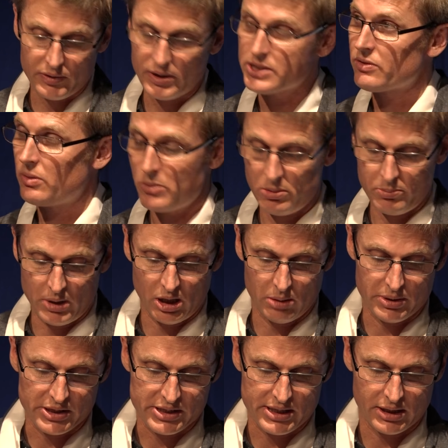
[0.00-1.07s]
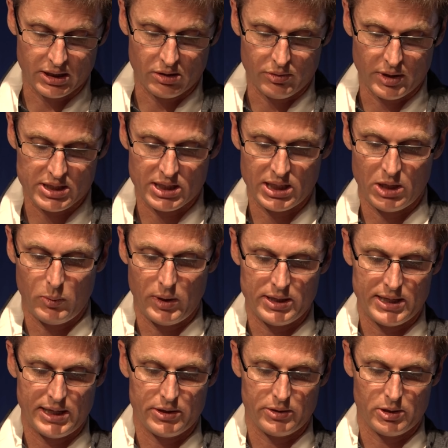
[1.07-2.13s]
of us from the Melbourne Sangha recently
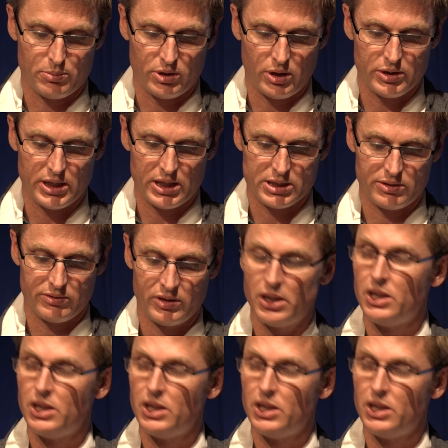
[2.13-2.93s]
went out on a protest of